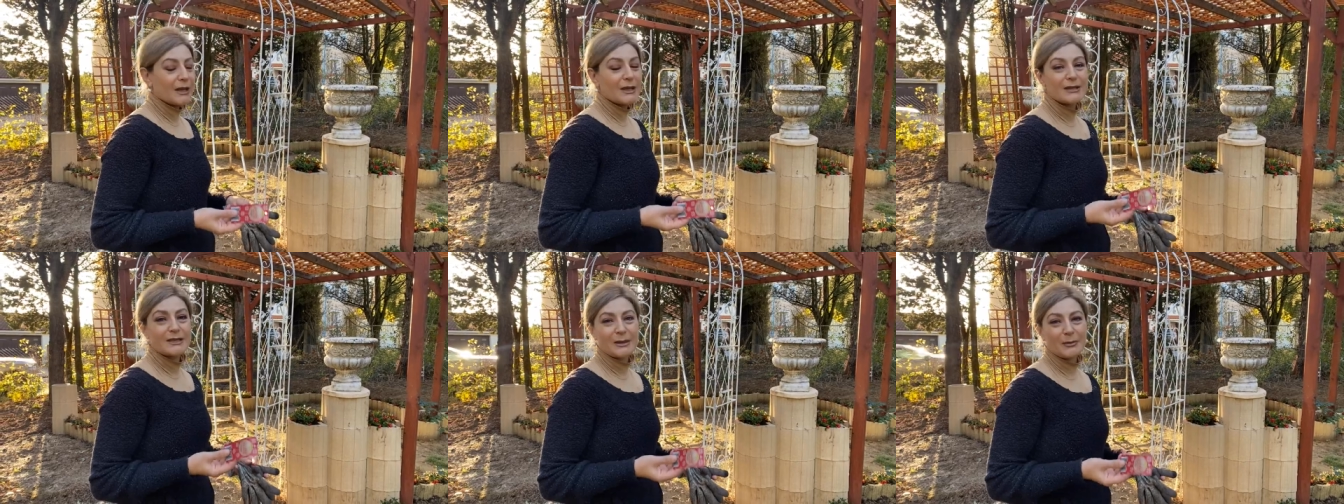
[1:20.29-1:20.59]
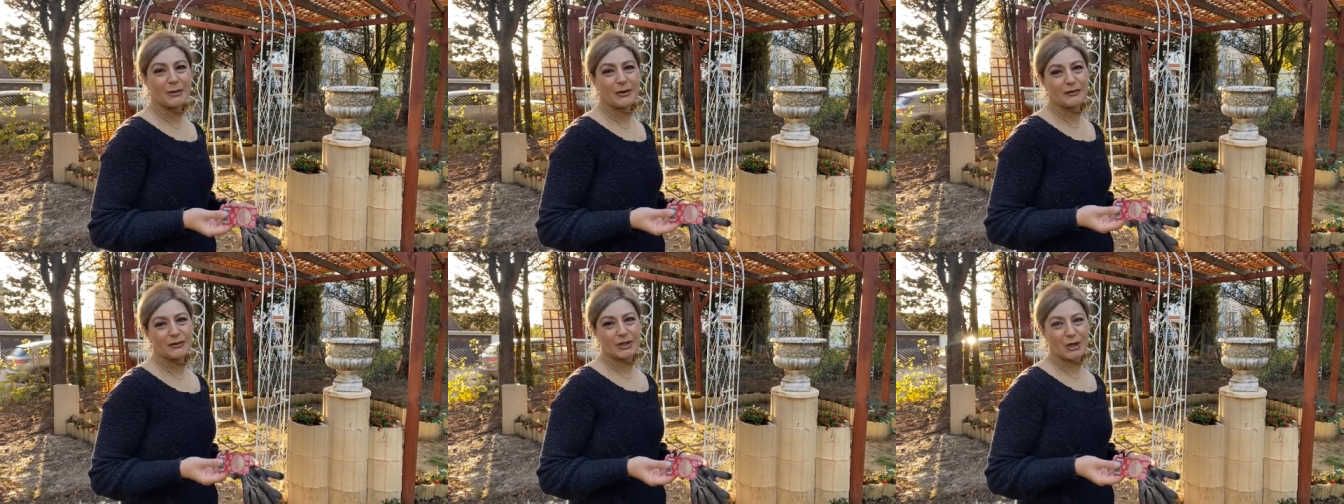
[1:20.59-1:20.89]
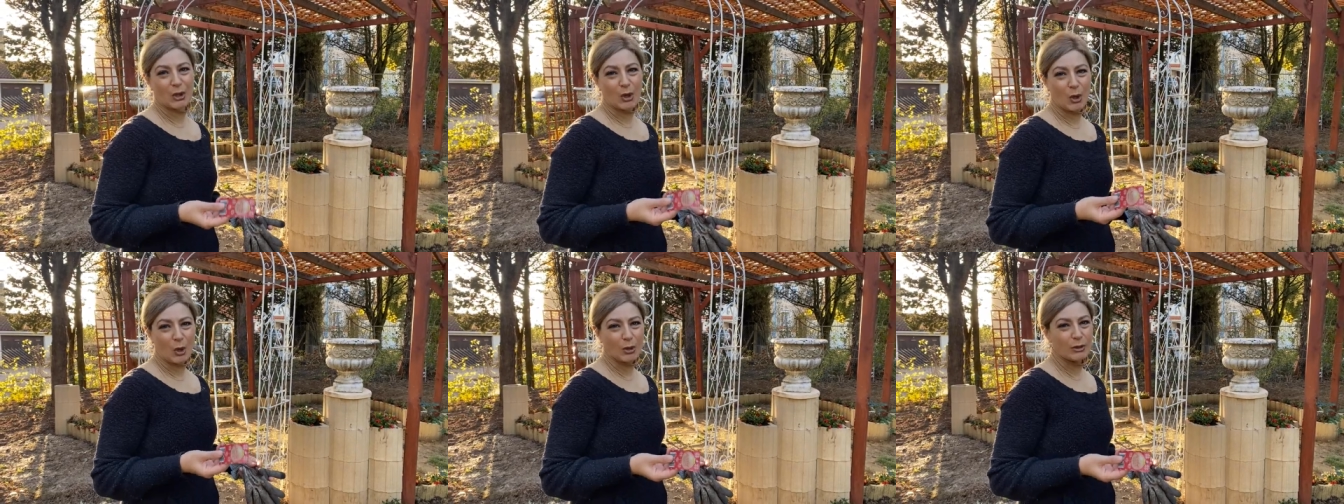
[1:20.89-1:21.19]
some of
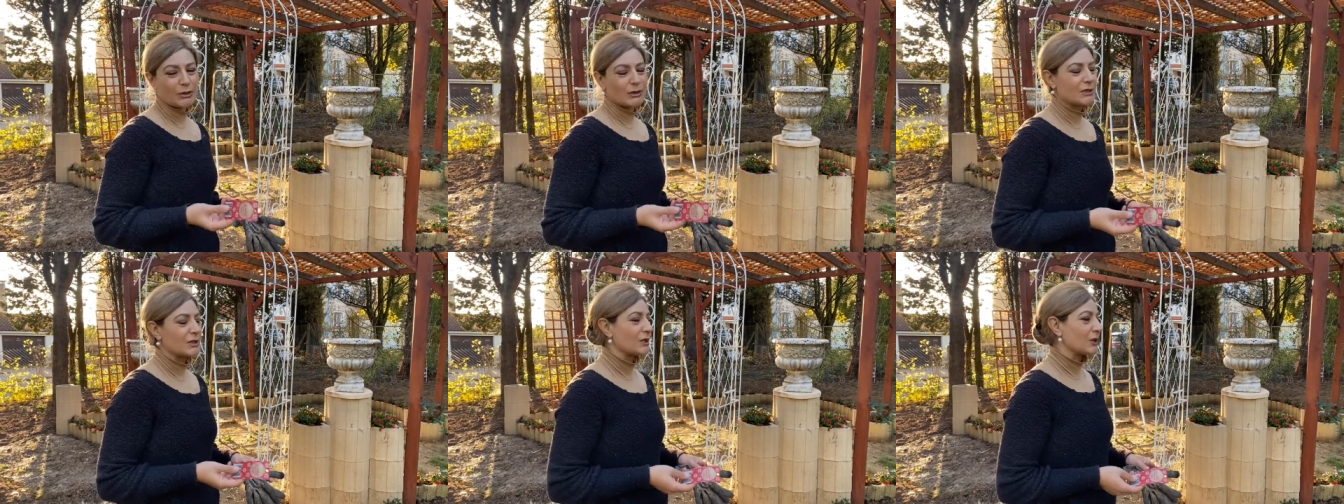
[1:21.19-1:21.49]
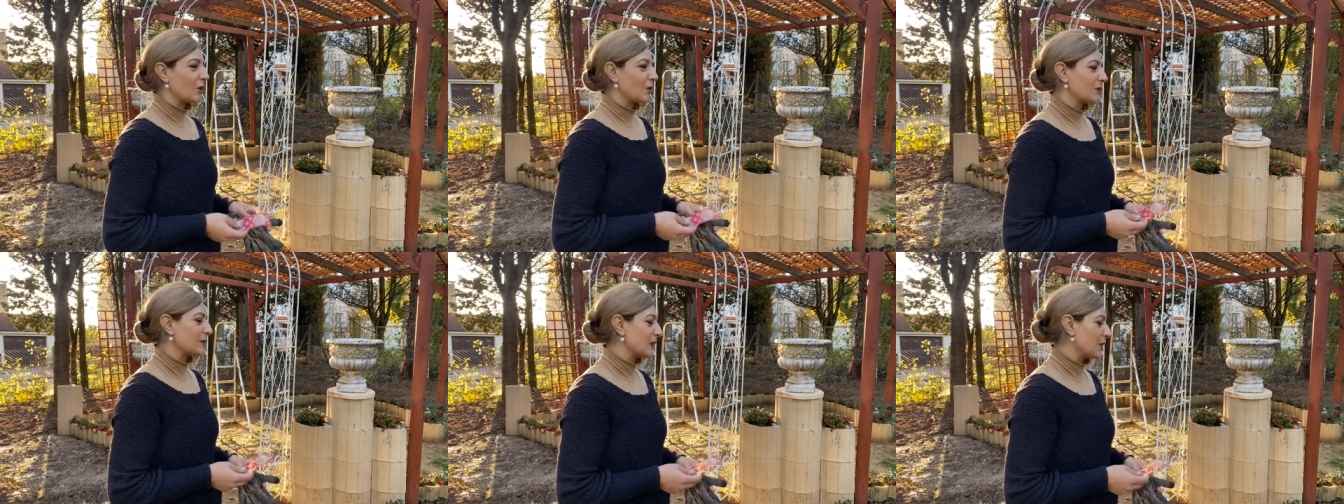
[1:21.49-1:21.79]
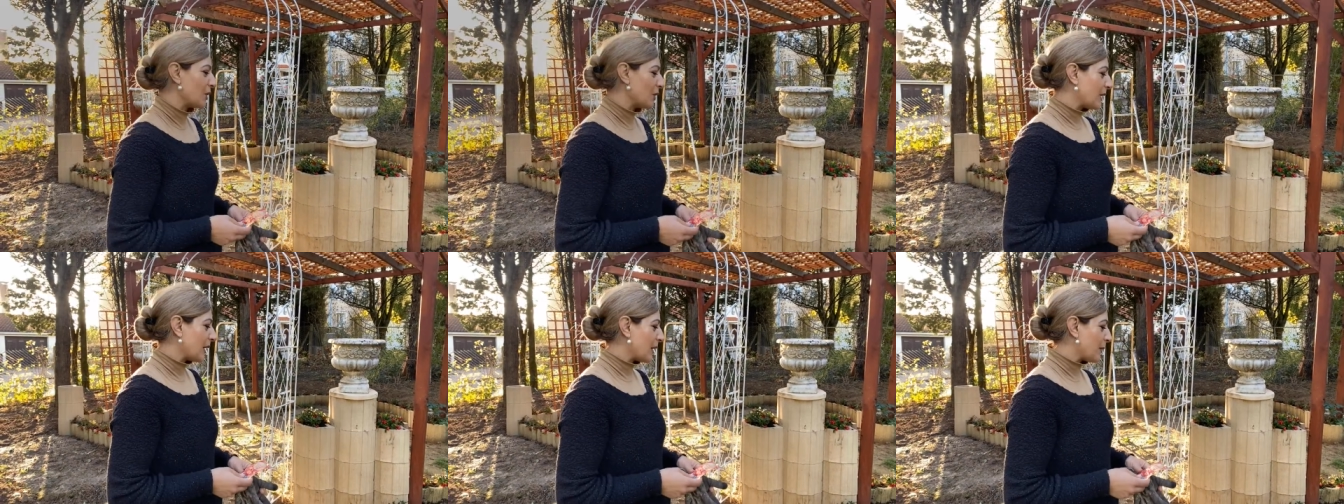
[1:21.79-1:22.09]
the colder zones
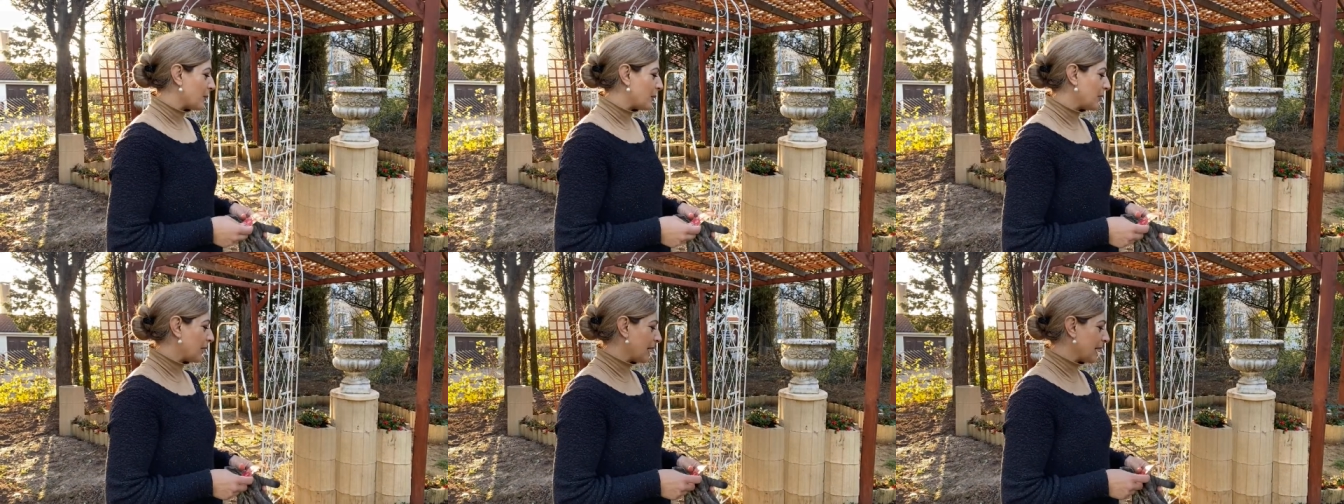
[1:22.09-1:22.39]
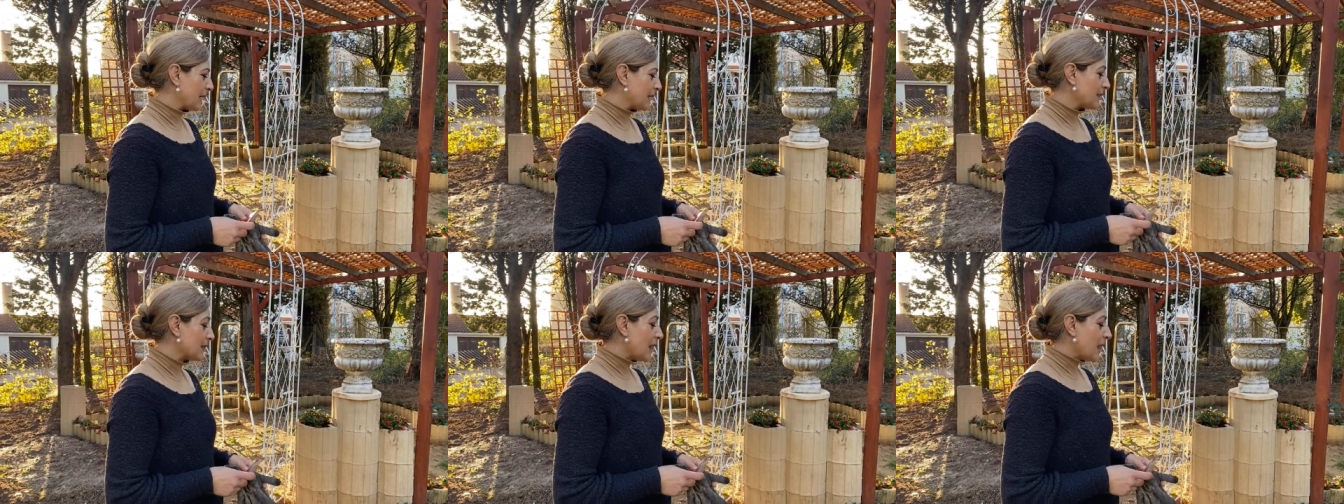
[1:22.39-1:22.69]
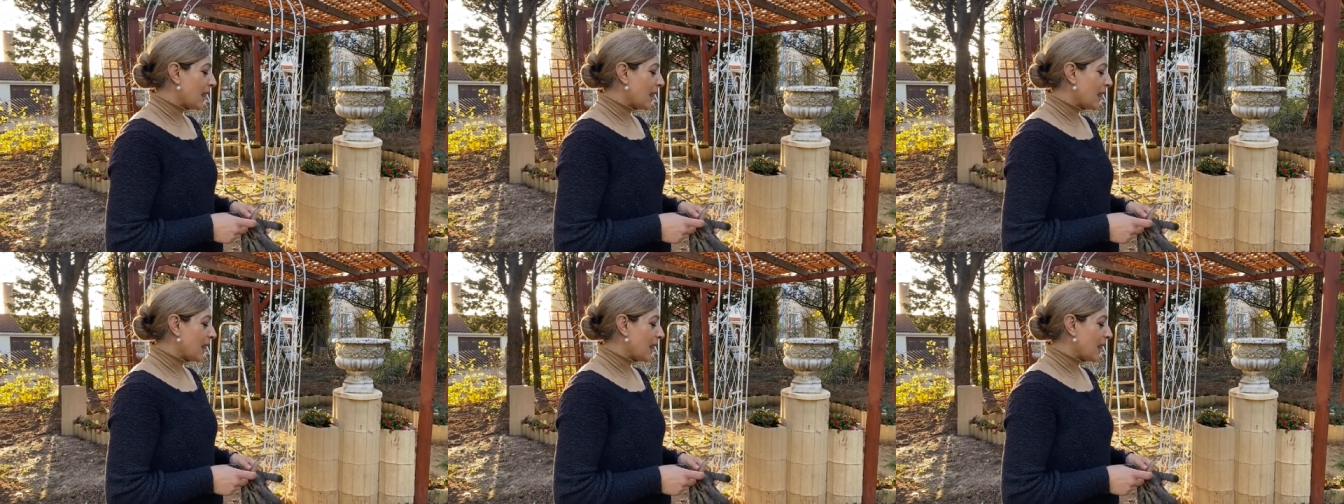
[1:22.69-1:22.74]
that you can plant.